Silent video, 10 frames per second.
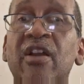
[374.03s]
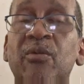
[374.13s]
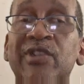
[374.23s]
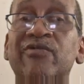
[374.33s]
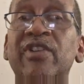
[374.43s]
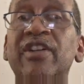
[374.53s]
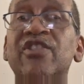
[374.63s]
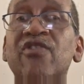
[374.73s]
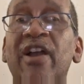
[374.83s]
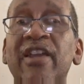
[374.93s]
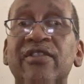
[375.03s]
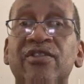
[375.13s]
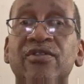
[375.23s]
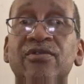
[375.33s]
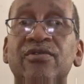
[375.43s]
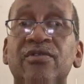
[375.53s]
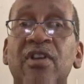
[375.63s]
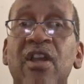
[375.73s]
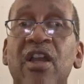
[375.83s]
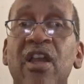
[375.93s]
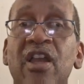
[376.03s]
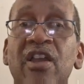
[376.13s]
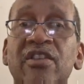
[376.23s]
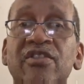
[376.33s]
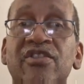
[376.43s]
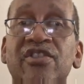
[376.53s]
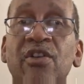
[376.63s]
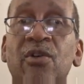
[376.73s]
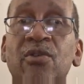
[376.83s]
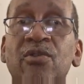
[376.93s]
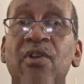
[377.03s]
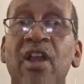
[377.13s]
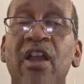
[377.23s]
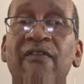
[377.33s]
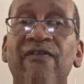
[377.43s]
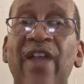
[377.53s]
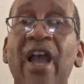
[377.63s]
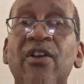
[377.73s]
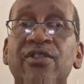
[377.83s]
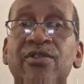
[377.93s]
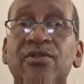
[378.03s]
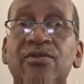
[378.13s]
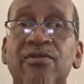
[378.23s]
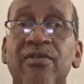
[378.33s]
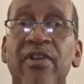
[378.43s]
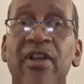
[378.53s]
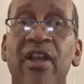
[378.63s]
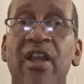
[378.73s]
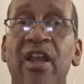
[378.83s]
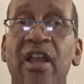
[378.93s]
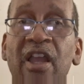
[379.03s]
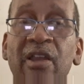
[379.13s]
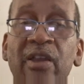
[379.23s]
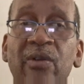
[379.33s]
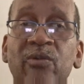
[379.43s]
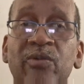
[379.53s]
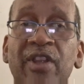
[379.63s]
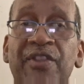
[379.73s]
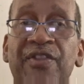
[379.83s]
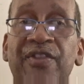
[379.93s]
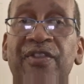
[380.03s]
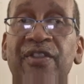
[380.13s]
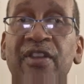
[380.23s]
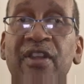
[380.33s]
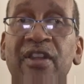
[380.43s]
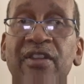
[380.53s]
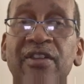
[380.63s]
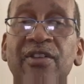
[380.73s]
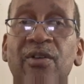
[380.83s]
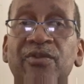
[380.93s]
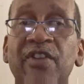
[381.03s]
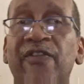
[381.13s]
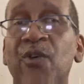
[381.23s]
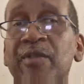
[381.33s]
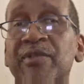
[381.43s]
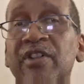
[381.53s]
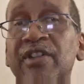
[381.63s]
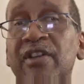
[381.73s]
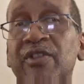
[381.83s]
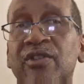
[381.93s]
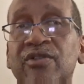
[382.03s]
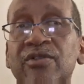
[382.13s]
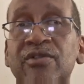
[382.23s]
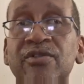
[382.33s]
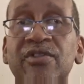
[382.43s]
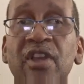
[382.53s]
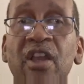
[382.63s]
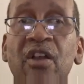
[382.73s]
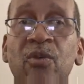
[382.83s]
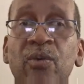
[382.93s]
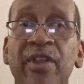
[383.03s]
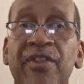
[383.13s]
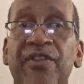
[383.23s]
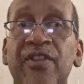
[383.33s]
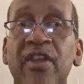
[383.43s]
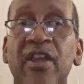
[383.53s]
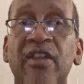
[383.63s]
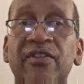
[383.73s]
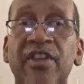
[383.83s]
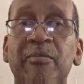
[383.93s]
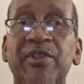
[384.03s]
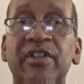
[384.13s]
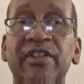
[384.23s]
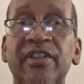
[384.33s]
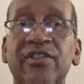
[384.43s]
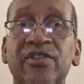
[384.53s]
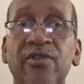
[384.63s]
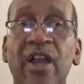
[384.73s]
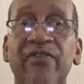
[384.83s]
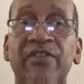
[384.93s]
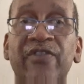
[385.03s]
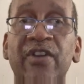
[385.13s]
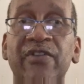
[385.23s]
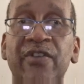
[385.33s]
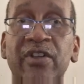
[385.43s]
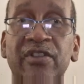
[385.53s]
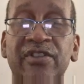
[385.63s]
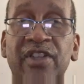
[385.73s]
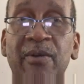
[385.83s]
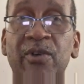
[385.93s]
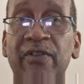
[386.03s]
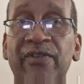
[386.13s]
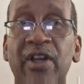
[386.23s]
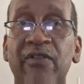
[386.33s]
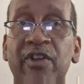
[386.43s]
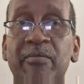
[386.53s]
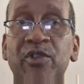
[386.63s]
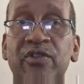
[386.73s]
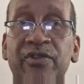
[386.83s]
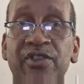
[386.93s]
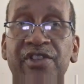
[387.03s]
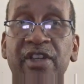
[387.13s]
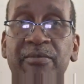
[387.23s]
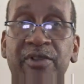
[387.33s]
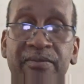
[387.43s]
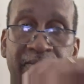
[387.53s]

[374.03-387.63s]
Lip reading: was really trying to show value with, the affordability of the cruise, with the ability to have a very, very good time on a very, very beautiful ship.